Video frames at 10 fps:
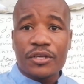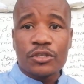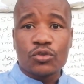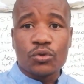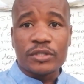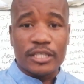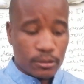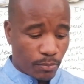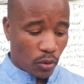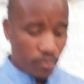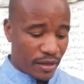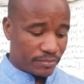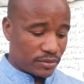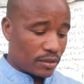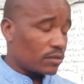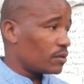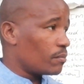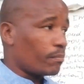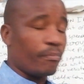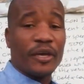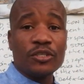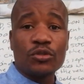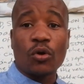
do these problems based